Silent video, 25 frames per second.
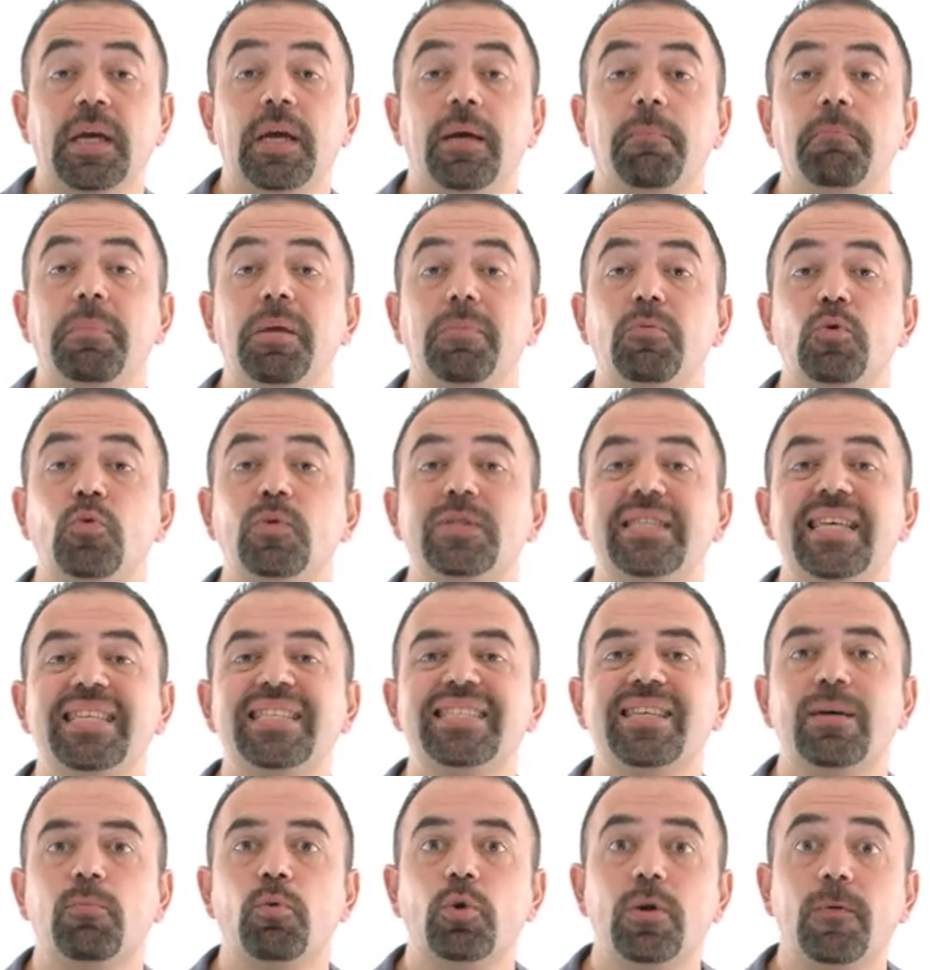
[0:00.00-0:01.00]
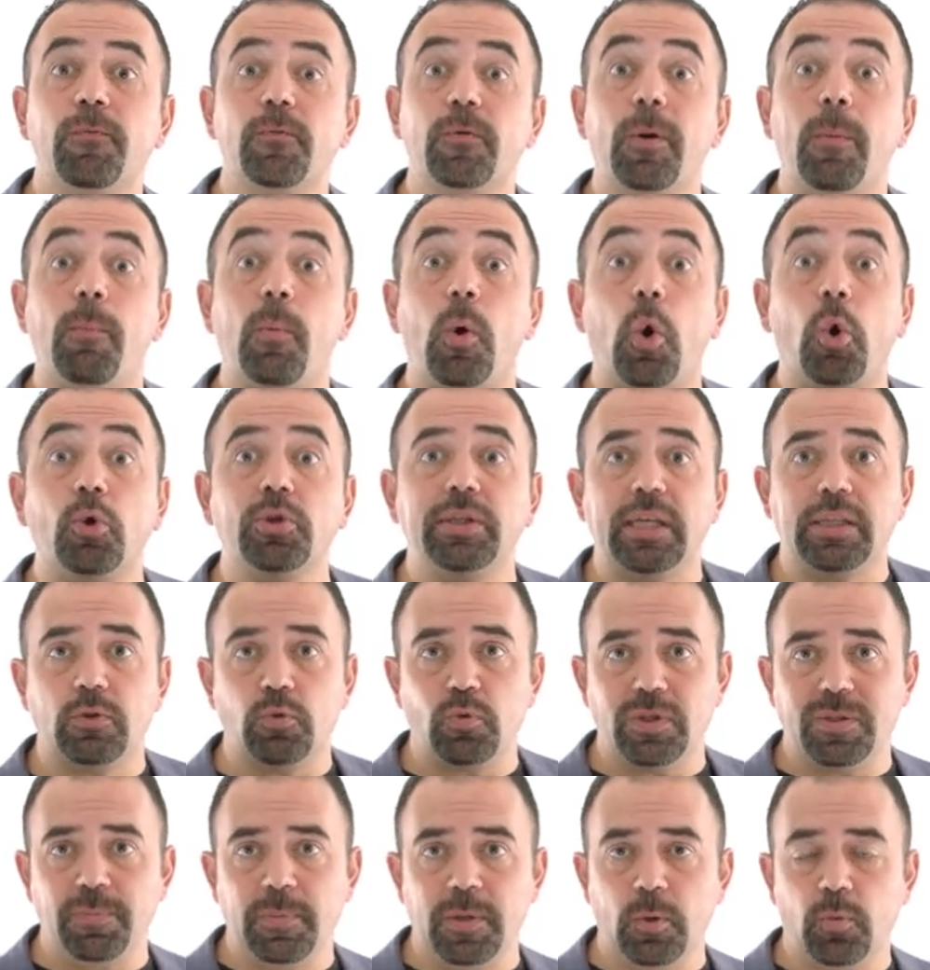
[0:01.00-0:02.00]
Maybe you send someone from audit
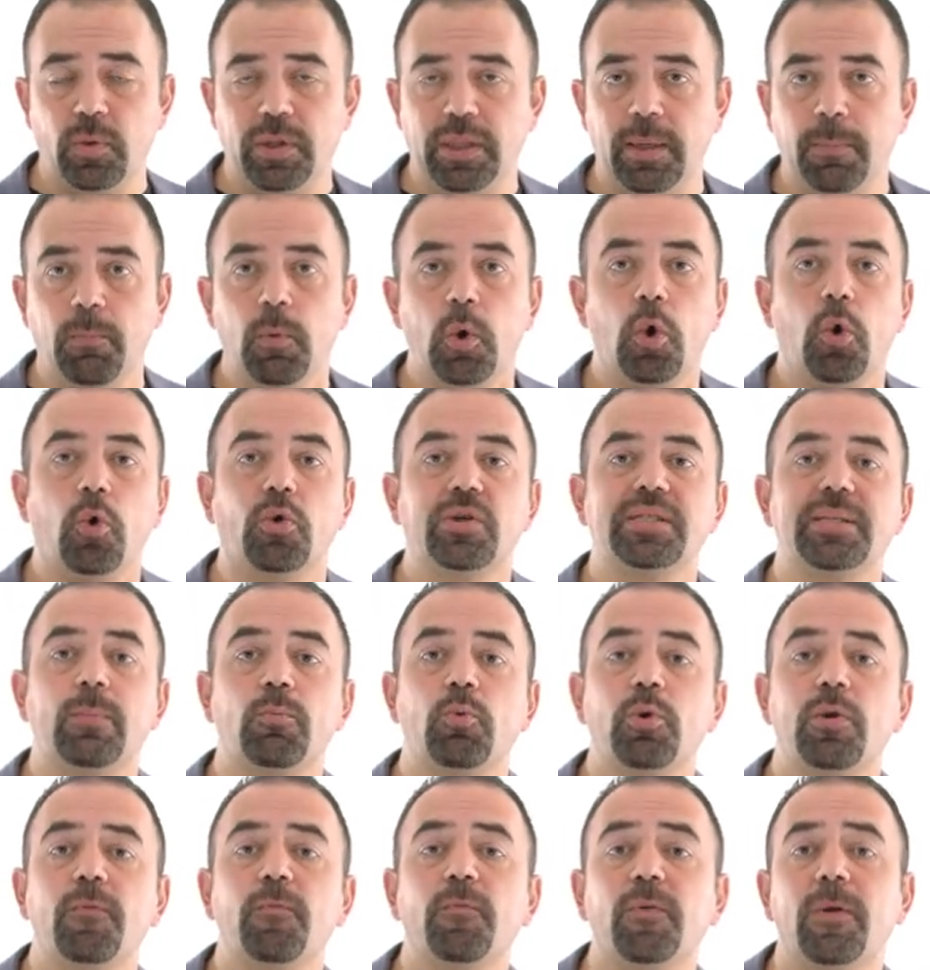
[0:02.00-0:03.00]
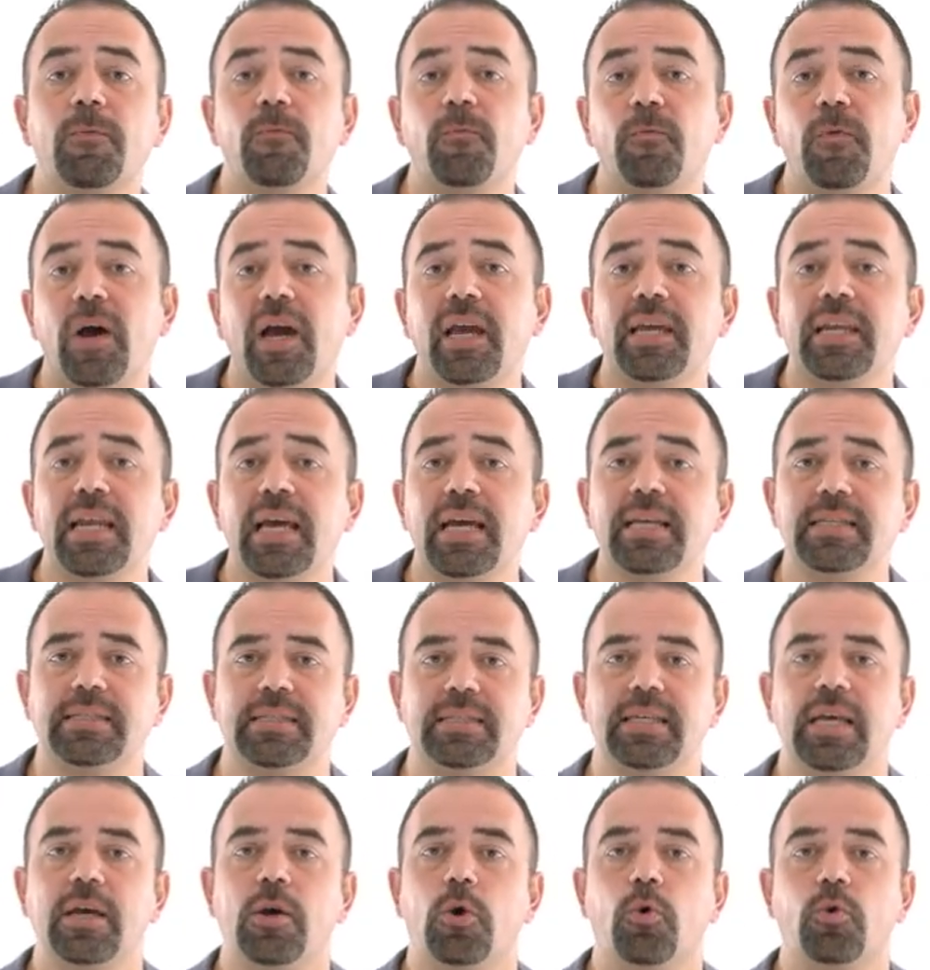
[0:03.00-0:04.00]
to speak with them, or someone from
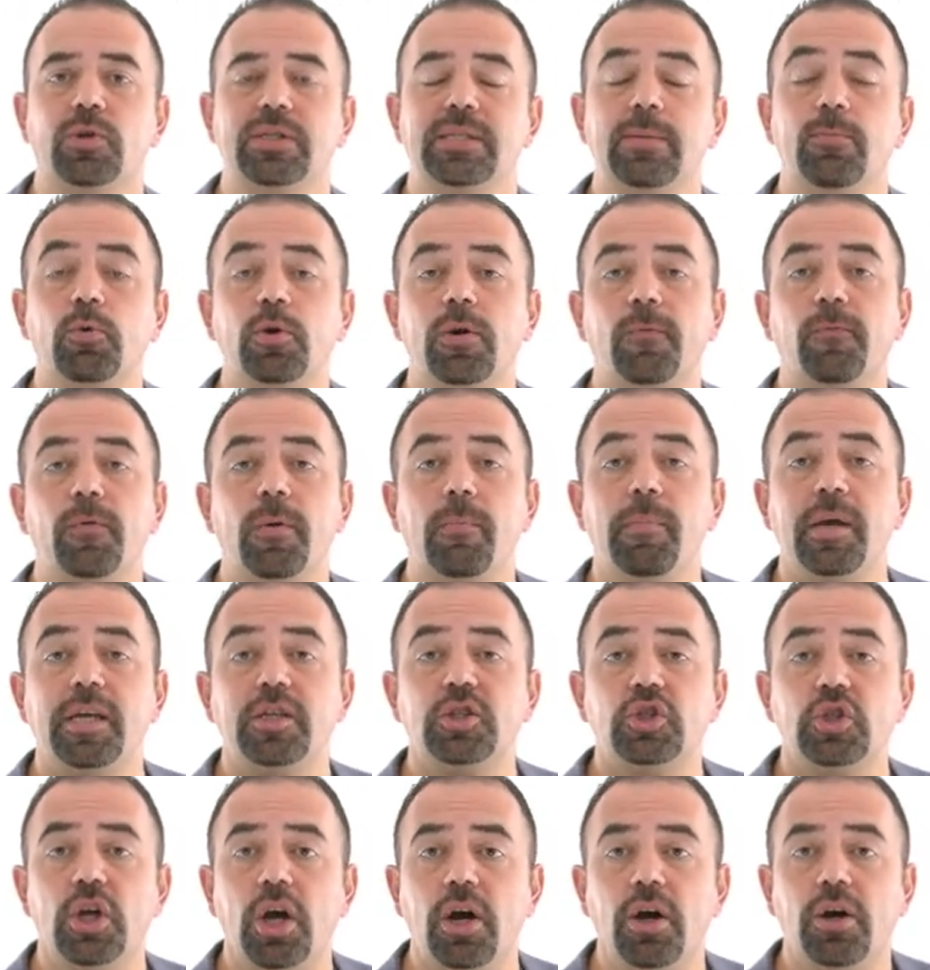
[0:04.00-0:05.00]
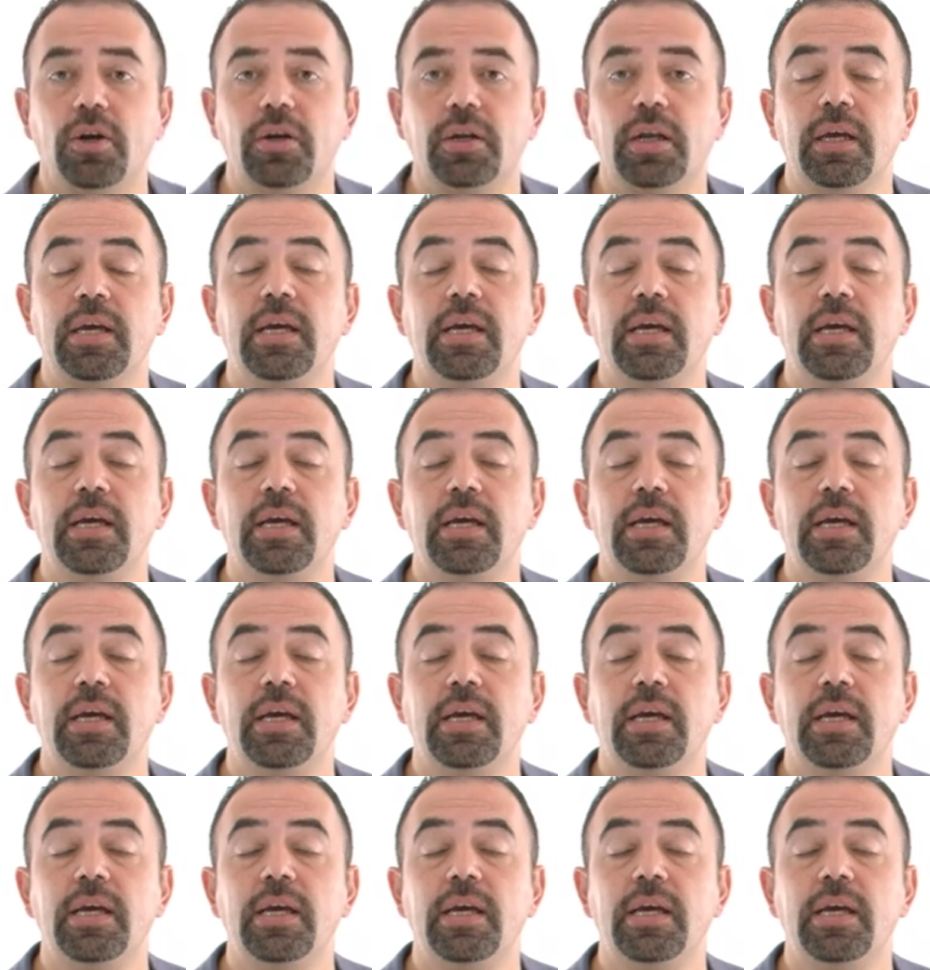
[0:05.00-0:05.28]
finance, or someone from HR.